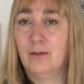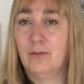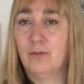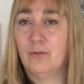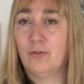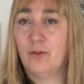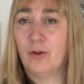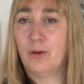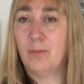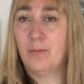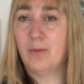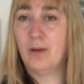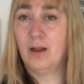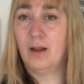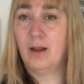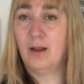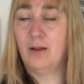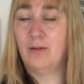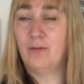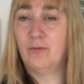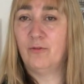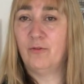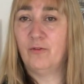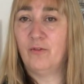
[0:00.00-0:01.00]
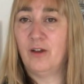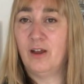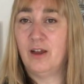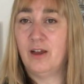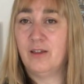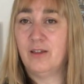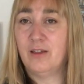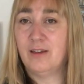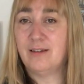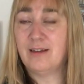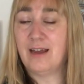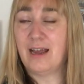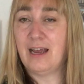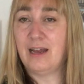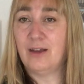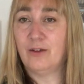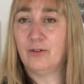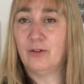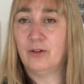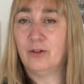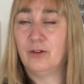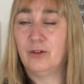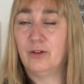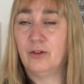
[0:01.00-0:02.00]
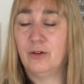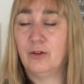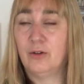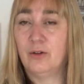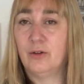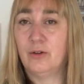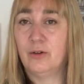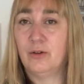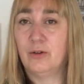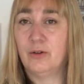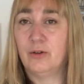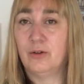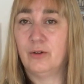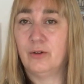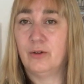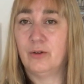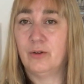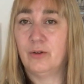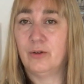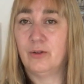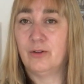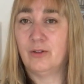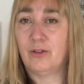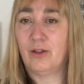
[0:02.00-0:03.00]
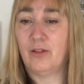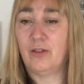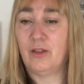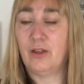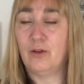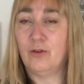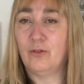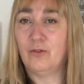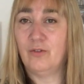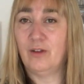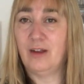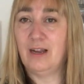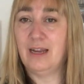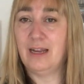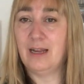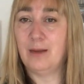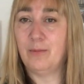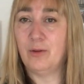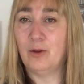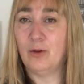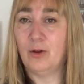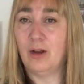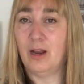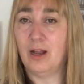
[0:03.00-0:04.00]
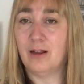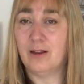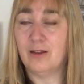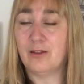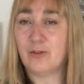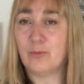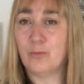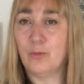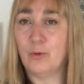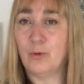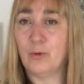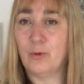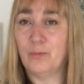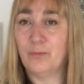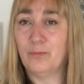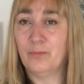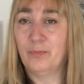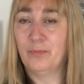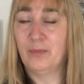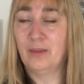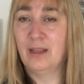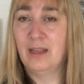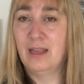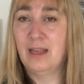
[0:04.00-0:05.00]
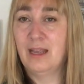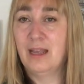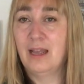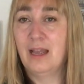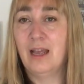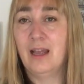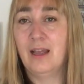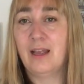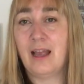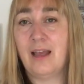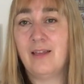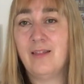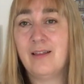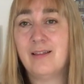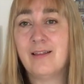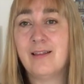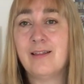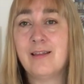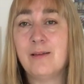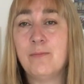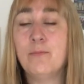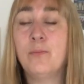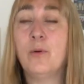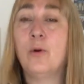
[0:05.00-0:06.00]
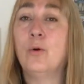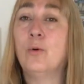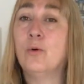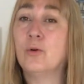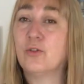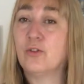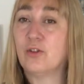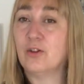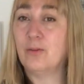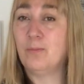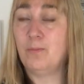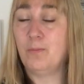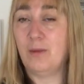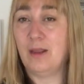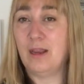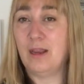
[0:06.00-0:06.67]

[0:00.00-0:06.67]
from further down, so that you're filling up your lungs more. Okay, this is important